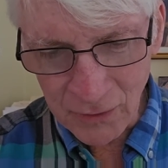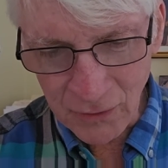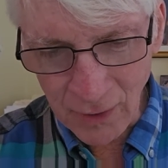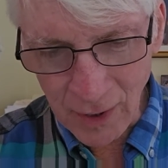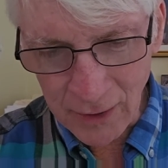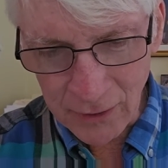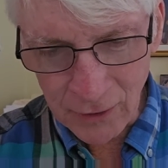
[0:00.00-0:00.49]

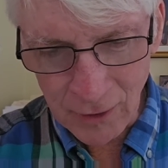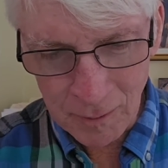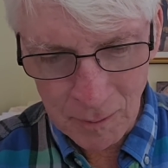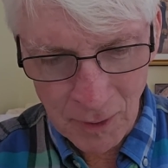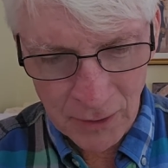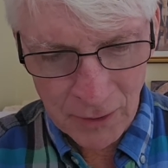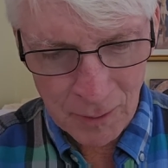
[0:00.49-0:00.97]
father and
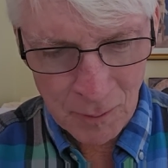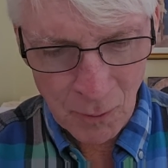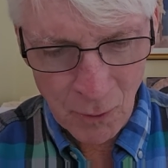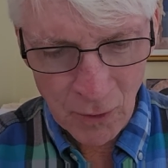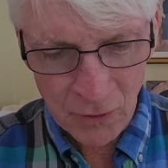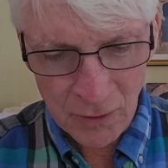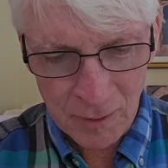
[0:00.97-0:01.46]
mother
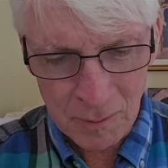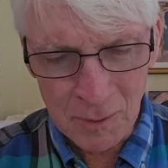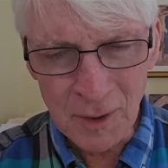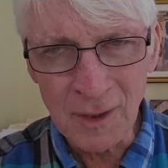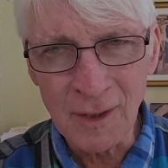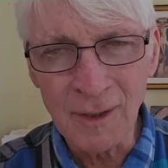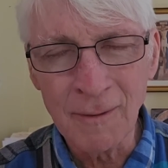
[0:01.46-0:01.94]
more than
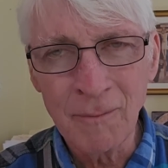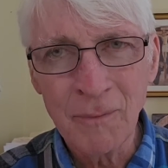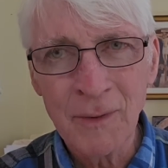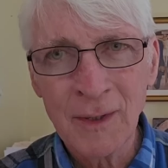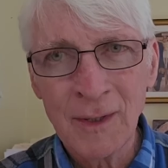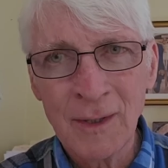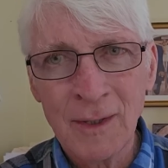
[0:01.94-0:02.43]
me
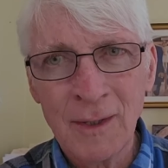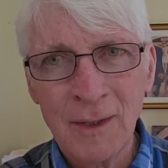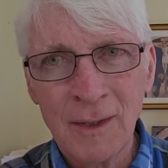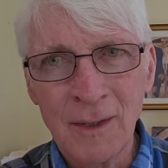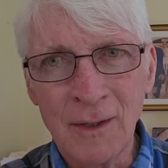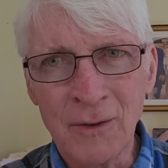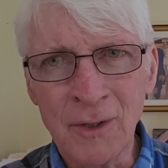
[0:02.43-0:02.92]

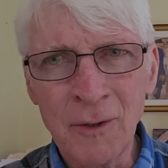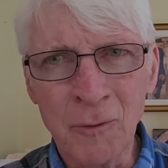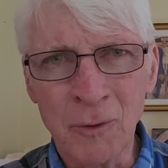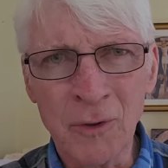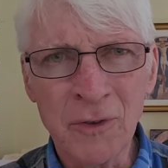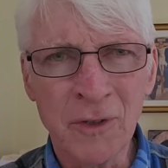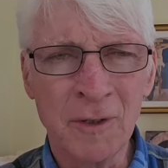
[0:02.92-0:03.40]
is not
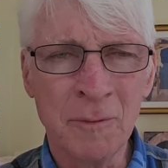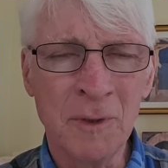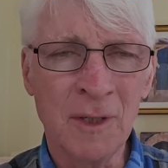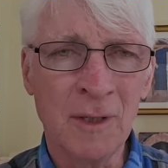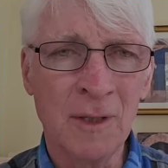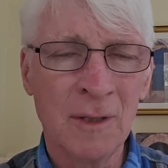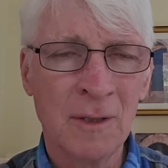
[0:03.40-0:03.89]
worthy of
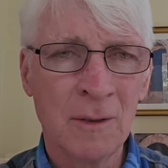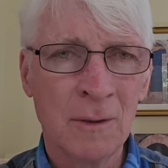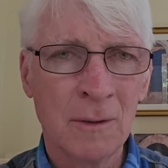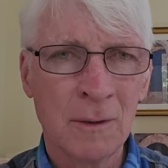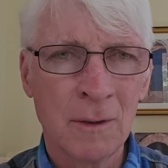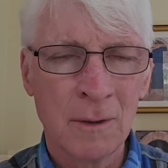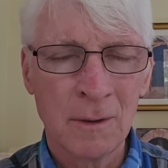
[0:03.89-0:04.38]
me.
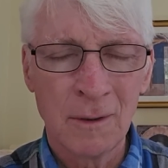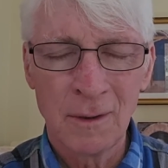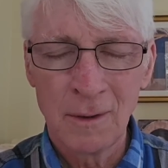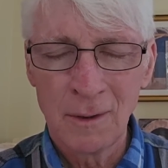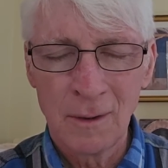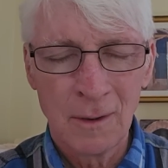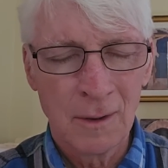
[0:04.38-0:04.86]

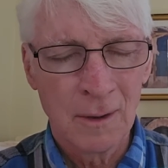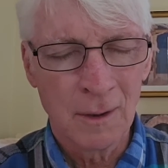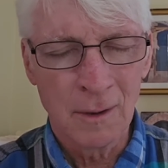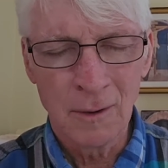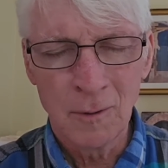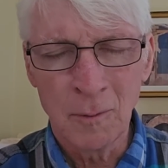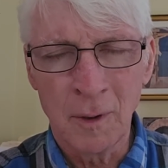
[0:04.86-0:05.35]

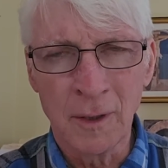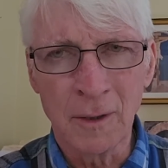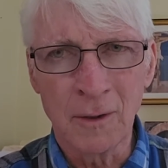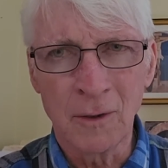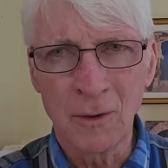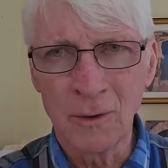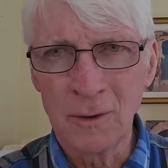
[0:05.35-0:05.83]
Oh my
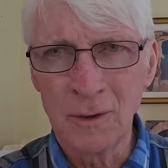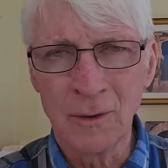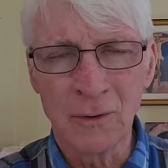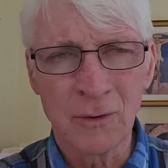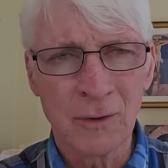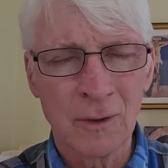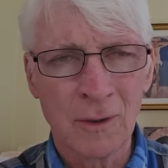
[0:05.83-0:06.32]

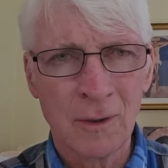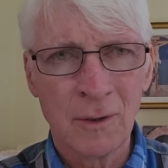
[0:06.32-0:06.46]
goodness.